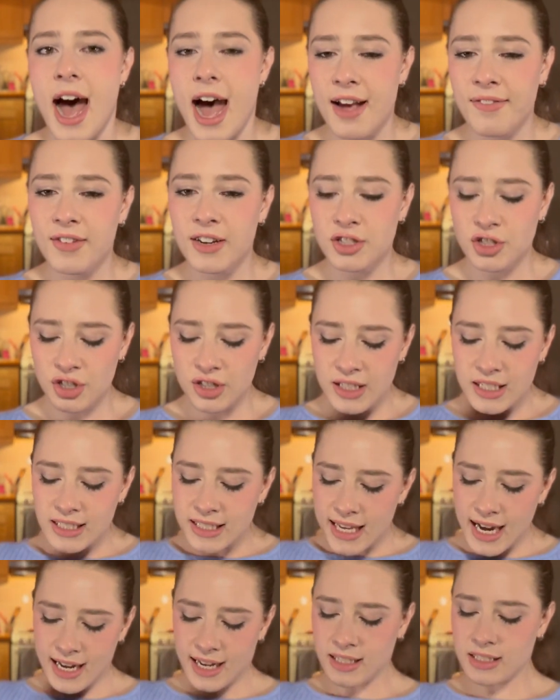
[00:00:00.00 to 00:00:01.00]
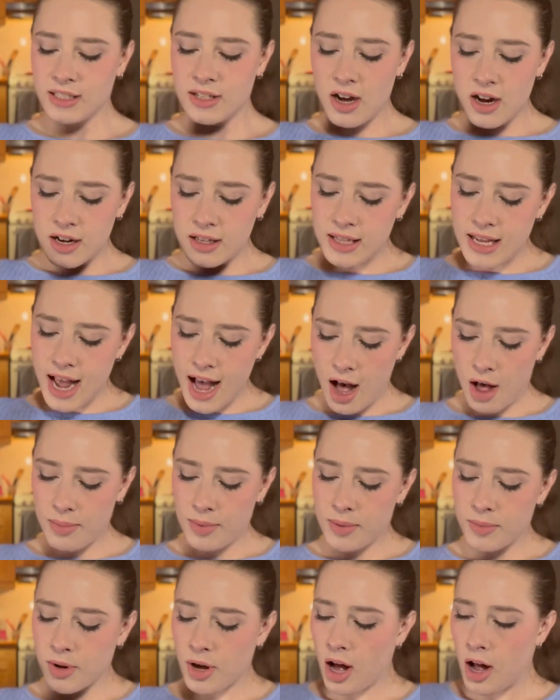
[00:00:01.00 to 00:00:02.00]
I featured the second song on the
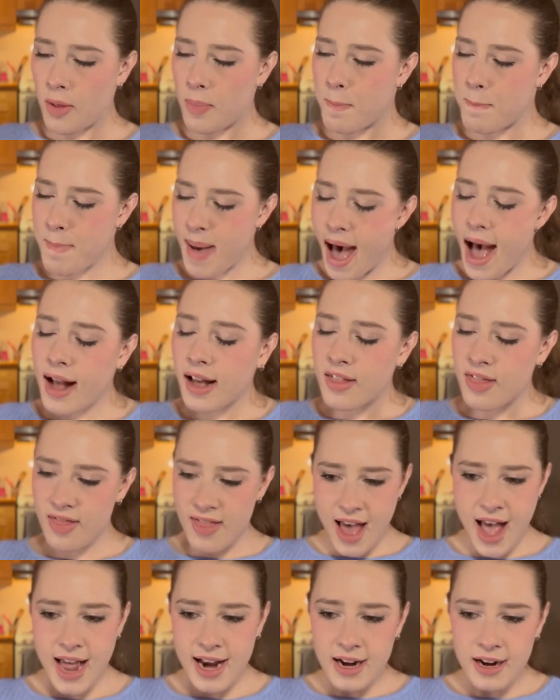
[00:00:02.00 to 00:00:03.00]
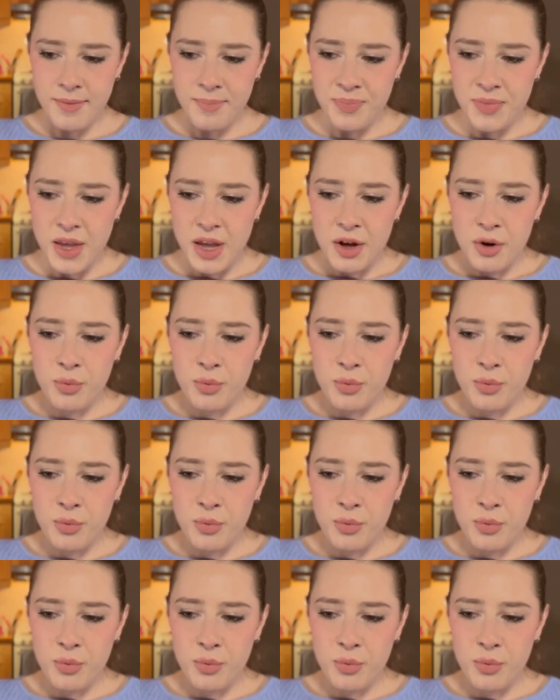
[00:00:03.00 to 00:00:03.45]
album called Back Then,